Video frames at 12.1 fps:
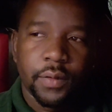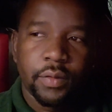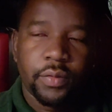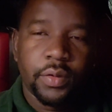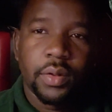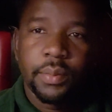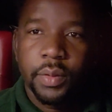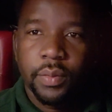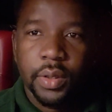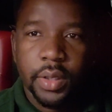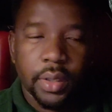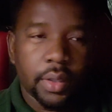if you're gonna be
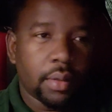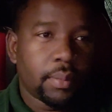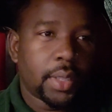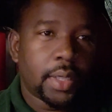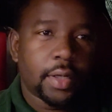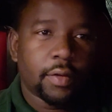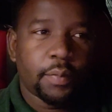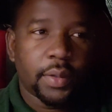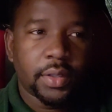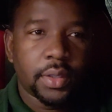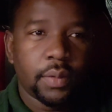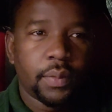working here, man,
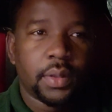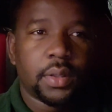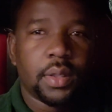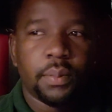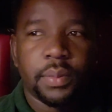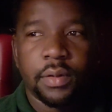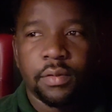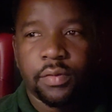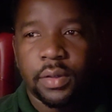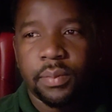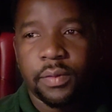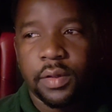especially with a company
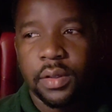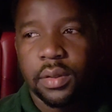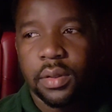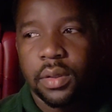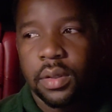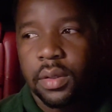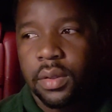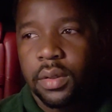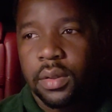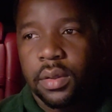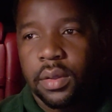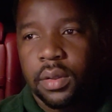slip seating
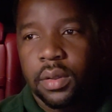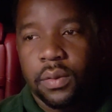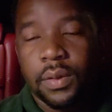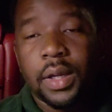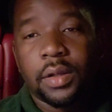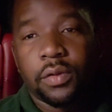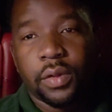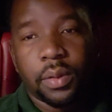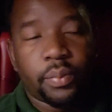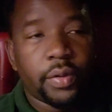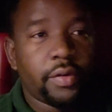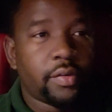you gotta do your
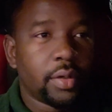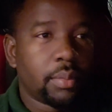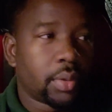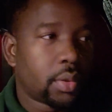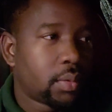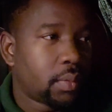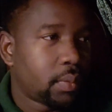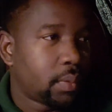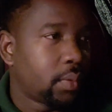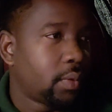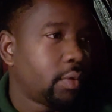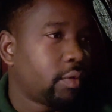pre-trip, bro.
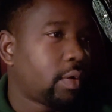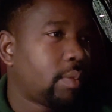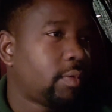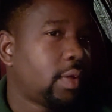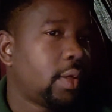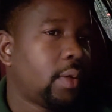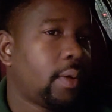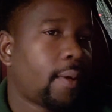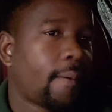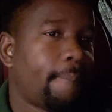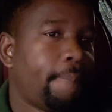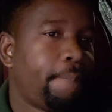You know what I'm saying?
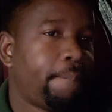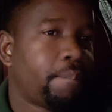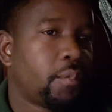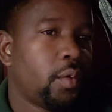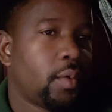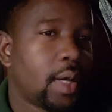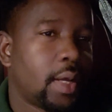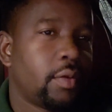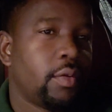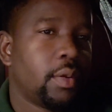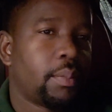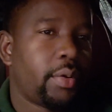You gotta
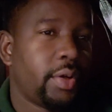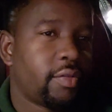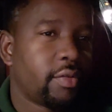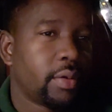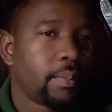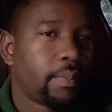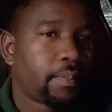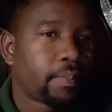do your pre-trip.